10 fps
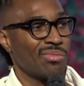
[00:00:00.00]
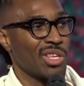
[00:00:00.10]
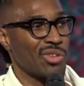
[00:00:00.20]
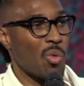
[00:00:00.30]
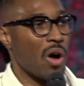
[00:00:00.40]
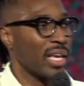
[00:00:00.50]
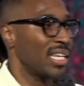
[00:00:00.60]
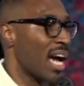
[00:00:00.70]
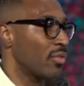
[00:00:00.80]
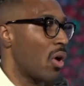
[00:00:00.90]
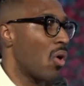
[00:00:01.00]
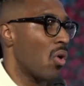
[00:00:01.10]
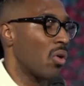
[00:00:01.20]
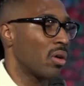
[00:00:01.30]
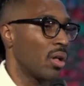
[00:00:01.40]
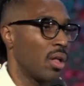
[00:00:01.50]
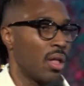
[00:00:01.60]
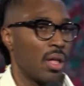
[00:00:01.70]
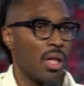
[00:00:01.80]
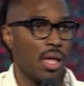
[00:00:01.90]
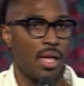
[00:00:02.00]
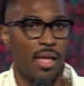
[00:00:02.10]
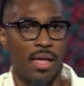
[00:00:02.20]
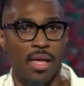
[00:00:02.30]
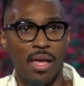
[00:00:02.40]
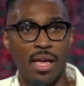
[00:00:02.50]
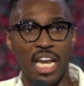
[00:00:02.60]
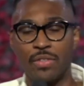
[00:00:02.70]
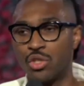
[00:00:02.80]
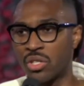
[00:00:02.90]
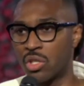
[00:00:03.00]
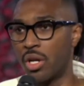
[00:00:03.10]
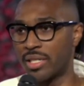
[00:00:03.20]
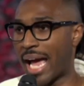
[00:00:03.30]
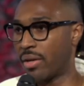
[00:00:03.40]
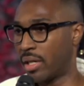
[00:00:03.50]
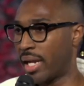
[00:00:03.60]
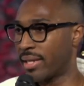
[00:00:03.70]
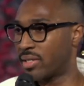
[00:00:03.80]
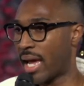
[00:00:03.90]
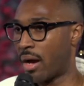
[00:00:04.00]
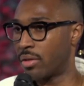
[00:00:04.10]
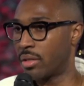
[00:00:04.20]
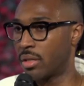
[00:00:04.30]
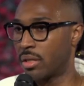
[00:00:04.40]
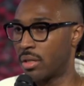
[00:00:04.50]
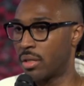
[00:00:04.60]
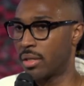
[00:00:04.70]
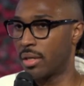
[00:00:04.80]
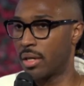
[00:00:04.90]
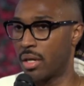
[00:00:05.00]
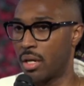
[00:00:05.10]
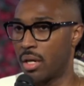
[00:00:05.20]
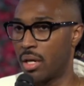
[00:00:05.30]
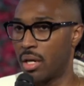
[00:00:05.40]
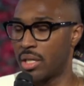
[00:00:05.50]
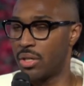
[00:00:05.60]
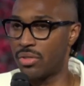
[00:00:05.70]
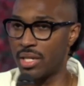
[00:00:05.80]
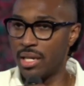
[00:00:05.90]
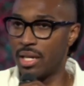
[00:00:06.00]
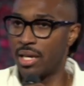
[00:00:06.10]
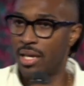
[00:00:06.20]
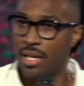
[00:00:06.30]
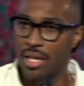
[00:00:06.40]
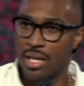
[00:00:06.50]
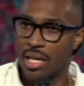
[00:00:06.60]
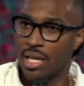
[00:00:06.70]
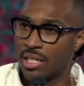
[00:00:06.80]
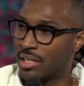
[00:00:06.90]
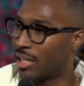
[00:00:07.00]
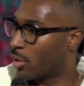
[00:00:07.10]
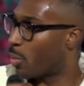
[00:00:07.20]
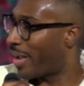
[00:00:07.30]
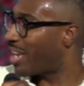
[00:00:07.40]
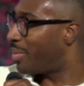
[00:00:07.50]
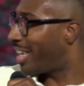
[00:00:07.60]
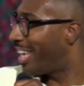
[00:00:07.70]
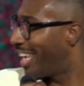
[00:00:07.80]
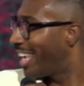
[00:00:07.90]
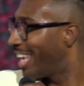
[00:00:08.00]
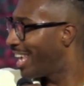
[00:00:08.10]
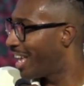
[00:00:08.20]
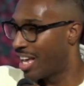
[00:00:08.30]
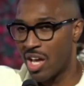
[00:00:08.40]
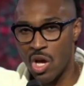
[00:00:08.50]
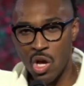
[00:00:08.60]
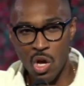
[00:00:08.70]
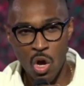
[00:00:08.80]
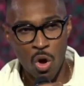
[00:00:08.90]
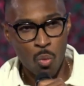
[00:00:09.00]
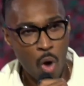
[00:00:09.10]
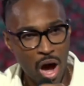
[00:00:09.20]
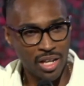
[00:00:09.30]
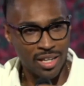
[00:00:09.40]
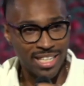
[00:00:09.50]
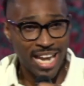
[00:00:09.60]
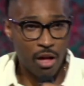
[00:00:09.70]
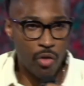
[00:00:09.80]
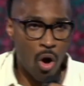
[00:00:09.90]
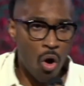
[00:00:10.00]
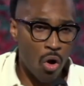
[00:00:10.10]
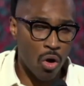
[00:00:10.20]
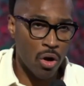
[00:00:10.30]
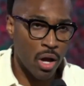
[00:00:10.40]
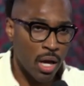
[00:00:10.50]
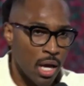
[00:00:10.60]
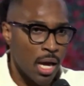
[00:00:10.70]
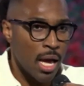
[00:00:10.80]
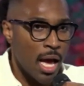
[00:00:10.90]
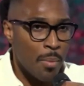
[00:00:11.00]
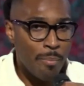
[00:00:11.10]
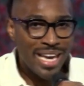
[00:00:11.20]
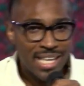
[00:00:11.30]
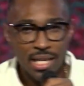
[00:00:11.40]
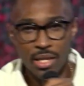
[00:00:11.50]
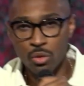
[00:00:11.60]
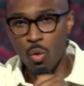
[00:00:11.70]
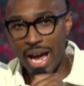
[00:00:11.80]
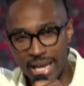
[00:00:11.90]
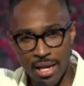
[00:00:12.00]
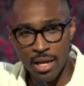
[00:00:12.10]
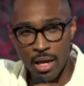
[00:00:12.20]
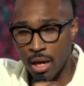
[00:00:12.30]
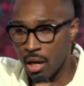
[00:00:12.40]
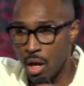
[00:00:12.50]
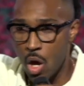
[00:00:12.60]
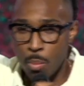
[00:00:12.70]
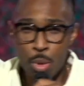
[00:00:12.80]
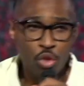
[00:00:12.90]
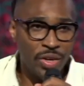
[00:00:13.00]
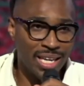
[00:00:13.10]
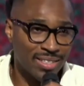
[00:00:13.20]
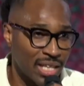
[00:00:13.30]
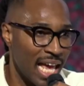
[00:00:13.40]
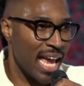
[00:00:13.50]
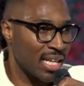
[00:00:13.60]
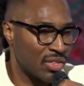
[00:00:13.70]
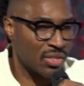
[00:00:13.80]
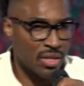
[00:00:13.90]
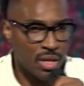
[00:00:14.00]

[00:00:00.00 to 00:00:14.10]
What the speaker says: They're walking down the hall. If you just look down and glance down, you see the little baby waddling down the hall, making his way, moving his legs,